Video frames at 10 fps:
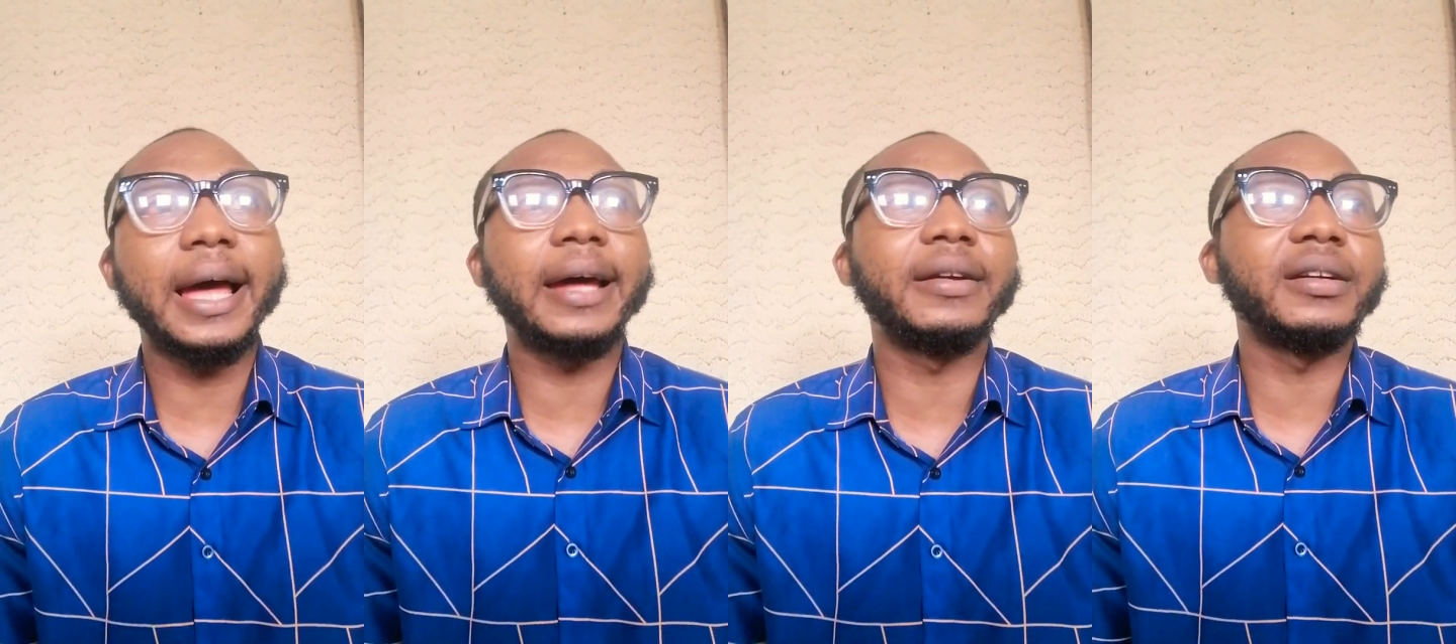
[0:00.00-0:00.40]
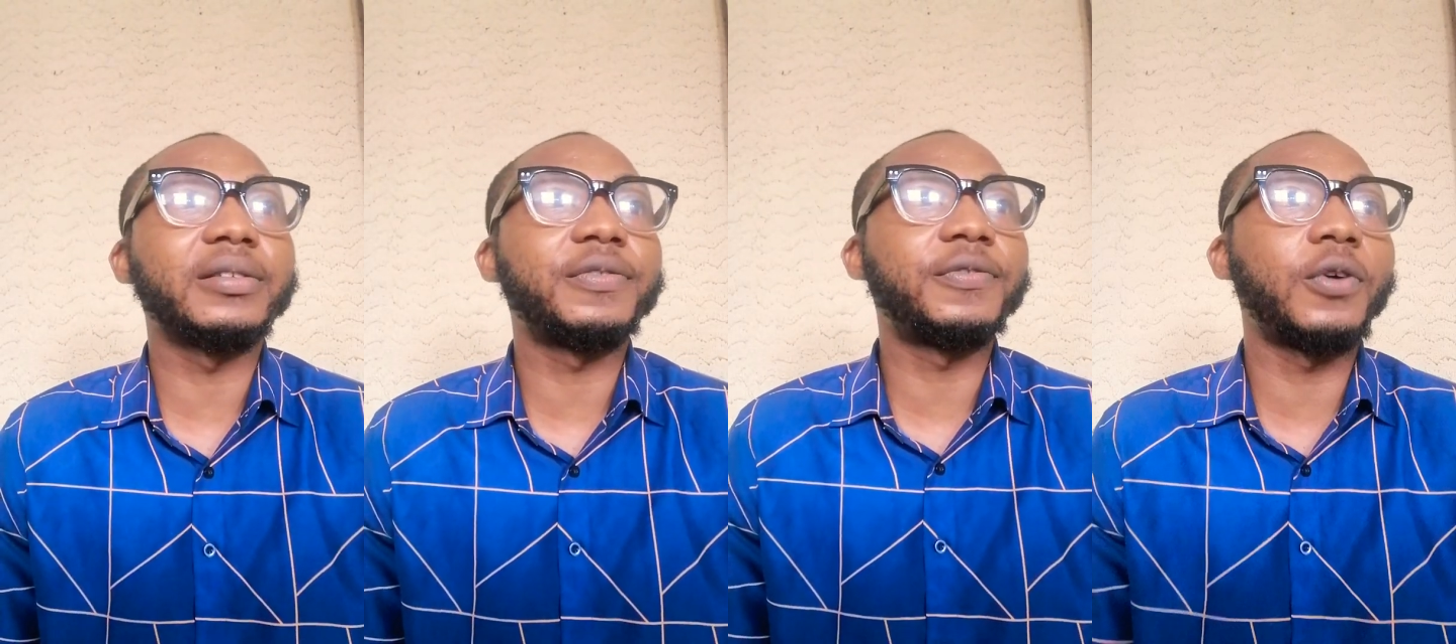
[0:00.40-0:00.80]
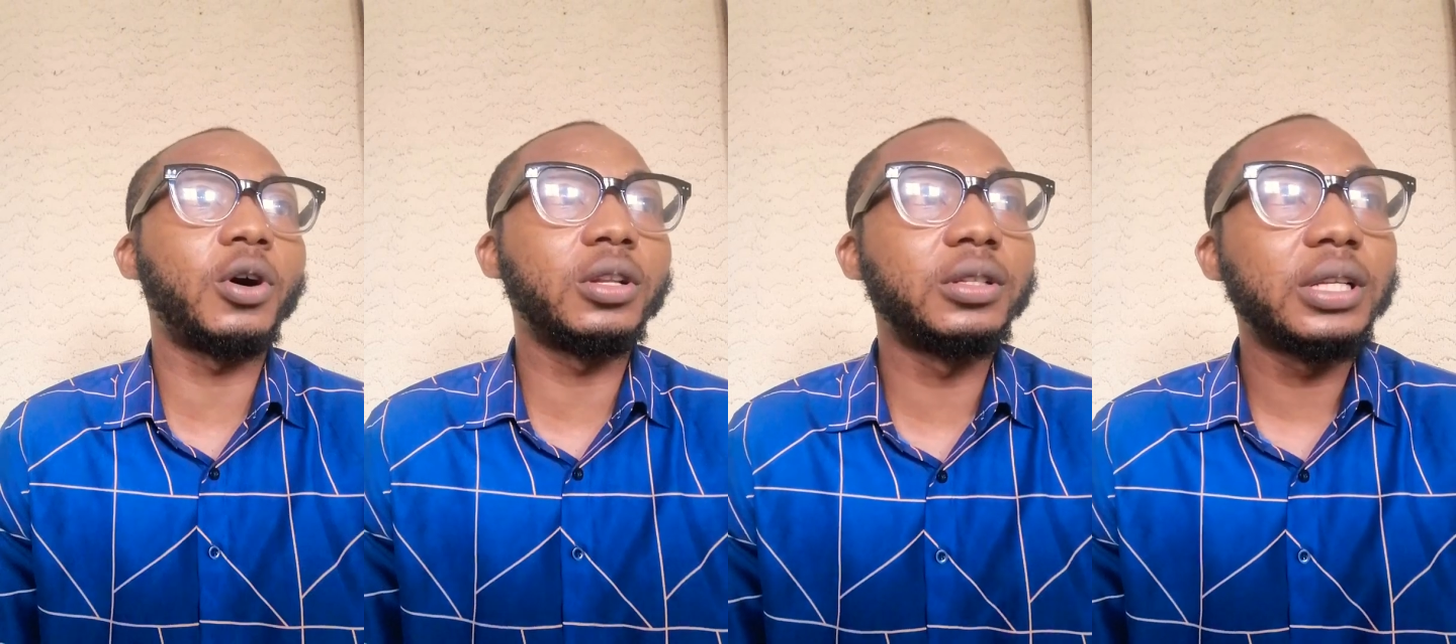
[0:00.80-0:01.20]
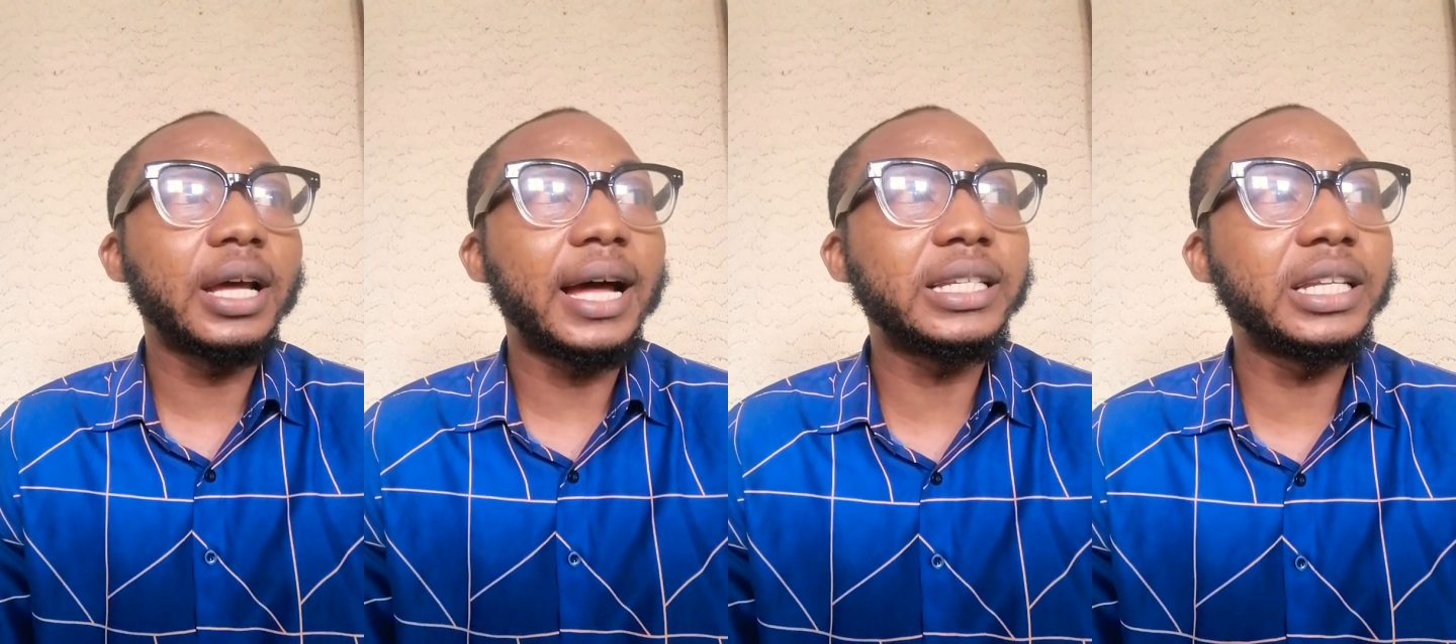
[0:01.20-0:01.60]
and fall
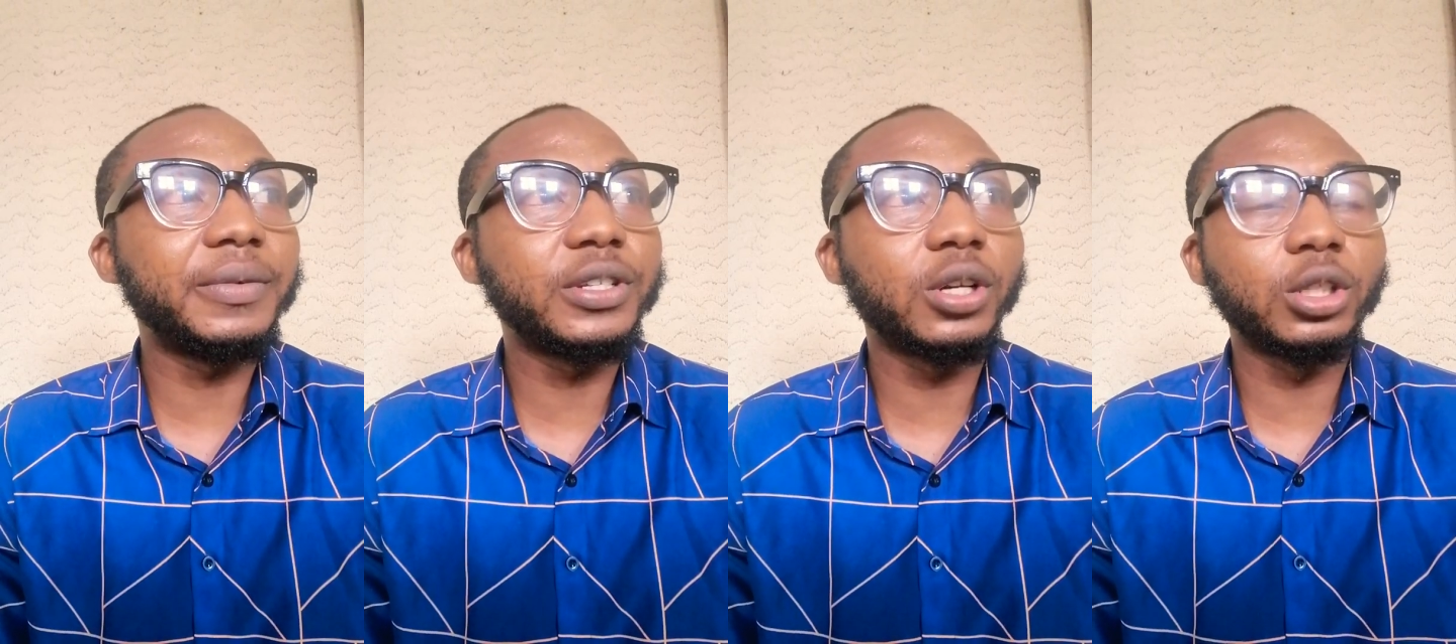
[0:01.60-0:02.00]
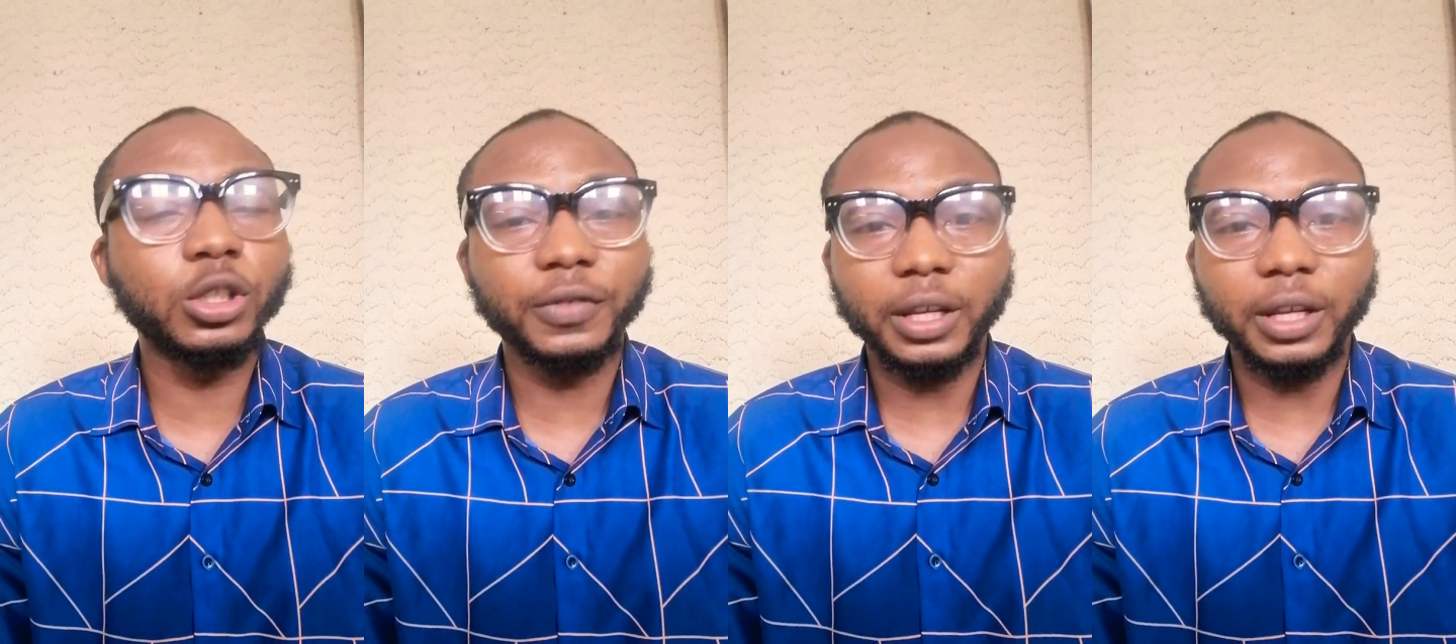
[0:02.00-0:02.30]
as a result of